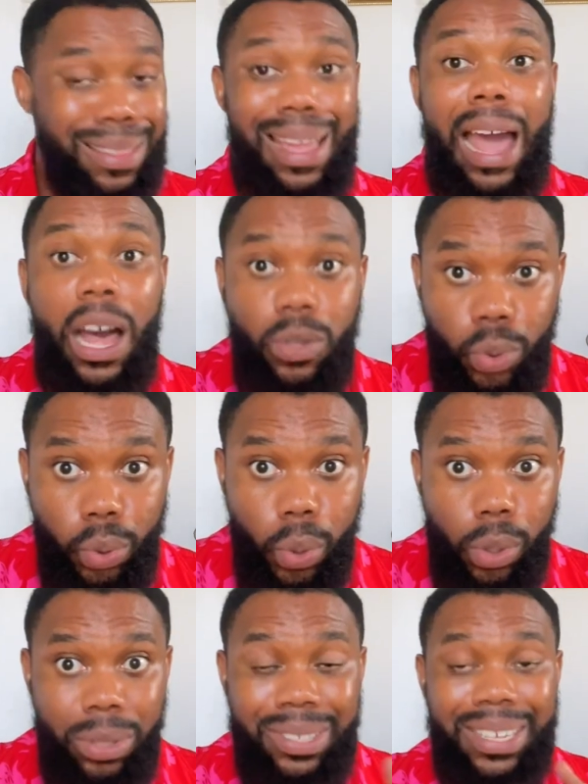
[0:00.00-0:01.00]

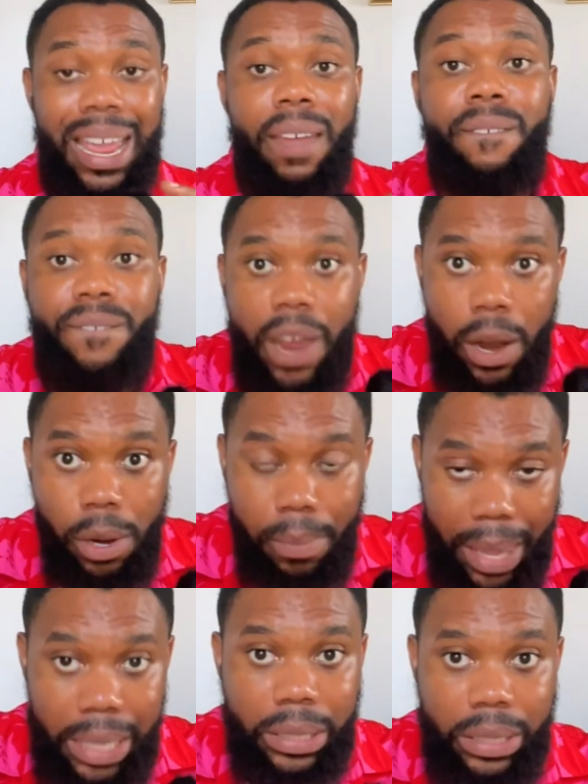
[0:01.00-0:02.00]
outdoors, the
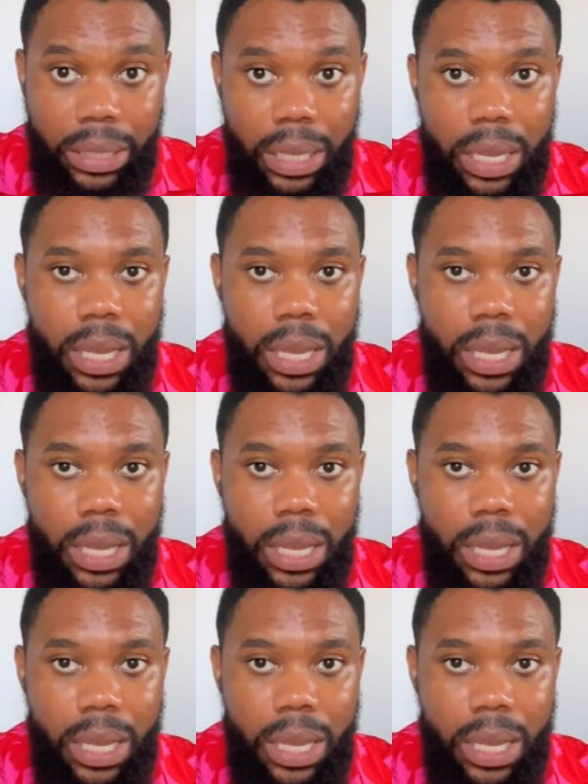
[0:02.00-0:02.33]
environment,